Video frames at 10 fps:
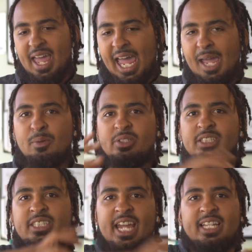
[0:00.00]
able to
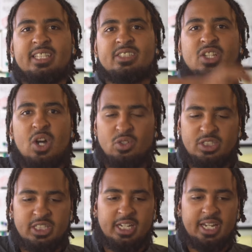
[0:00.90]
take this
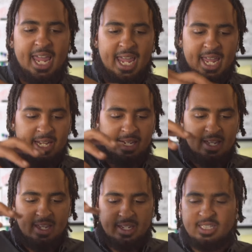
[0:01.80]
coaching and
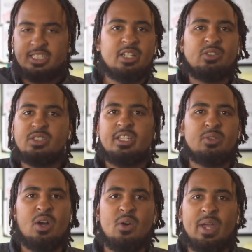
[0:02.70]
continuously
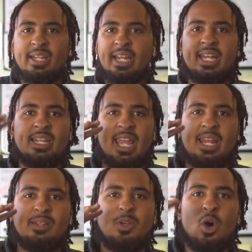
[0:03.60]
grow and, and,
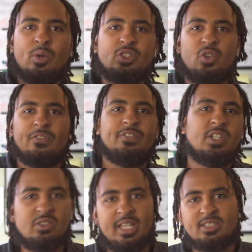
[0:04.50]
and go into a
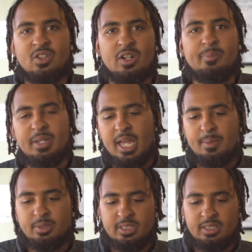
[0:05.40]
field that's going to be
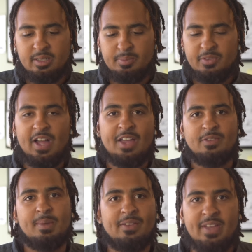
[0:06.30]
able to provide
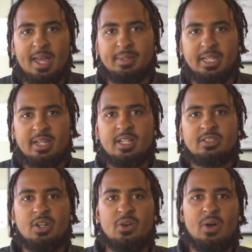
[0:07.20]
for my family.
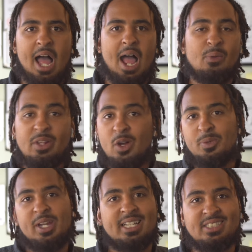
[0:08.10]
So I really hope
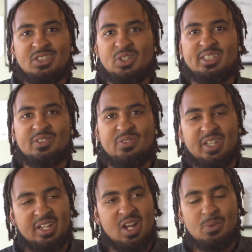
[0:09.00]
you guys enjoyed this
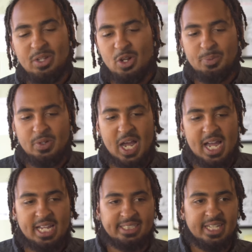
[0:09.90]
video. I really hope you
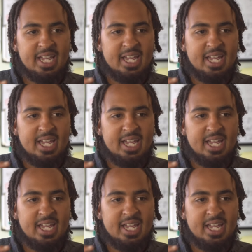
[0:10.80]
guys